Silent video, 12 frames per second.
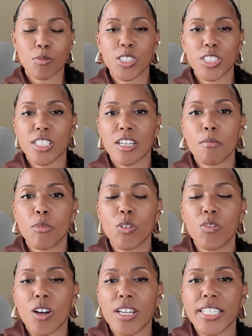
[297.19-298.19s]
we're just going to
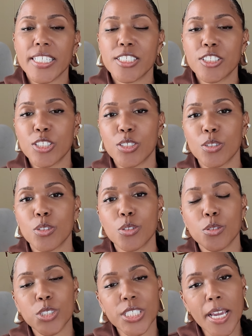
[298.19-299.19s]
move on
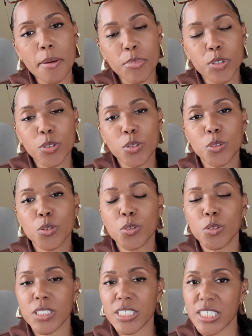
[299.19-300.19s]
into
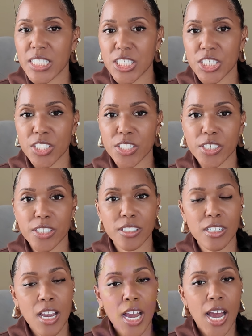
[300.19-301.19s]
shampoo, conditioner,